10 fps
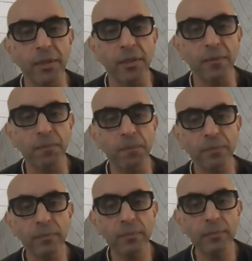is.
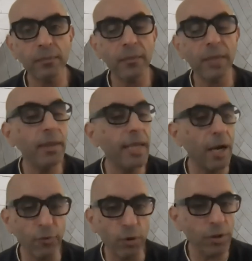Mm-hmm. Now,
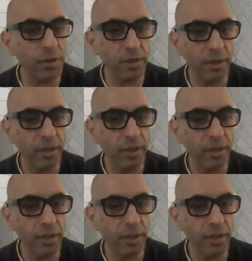of course,